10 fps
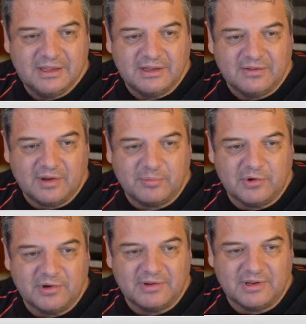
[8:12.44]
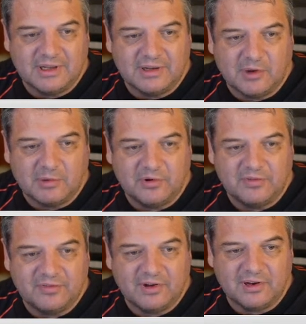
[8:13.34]
if I put my
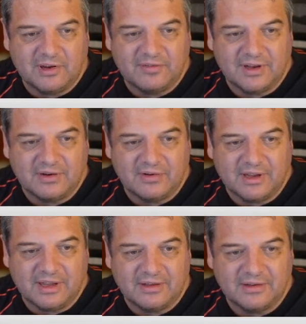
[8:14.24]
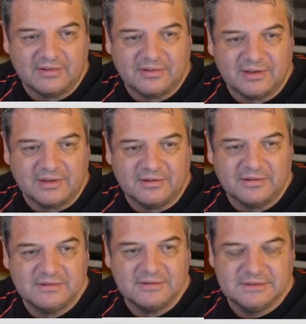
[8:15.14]
portfolio value as
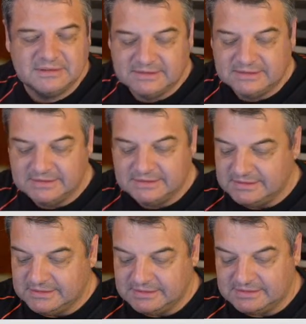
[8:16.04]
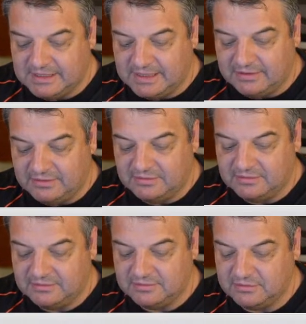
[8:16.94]
say
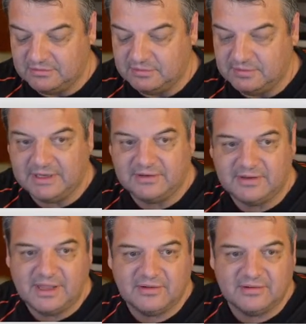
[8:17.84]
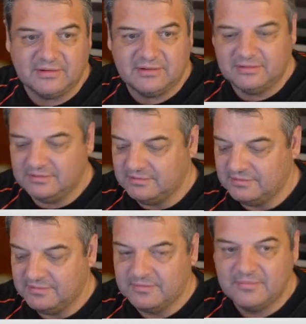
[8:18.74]
20,000,
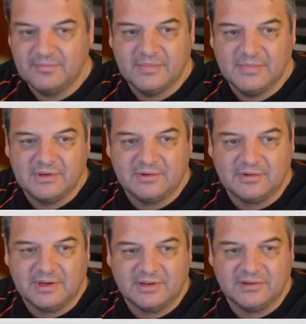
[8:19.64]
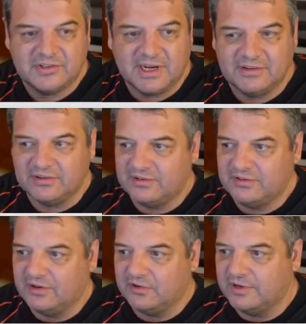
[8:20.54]
you'll see this changes
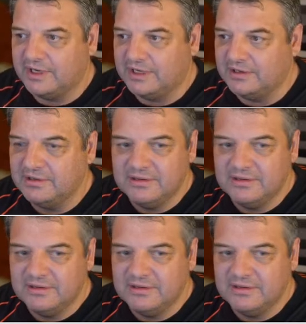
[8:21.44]
to the green,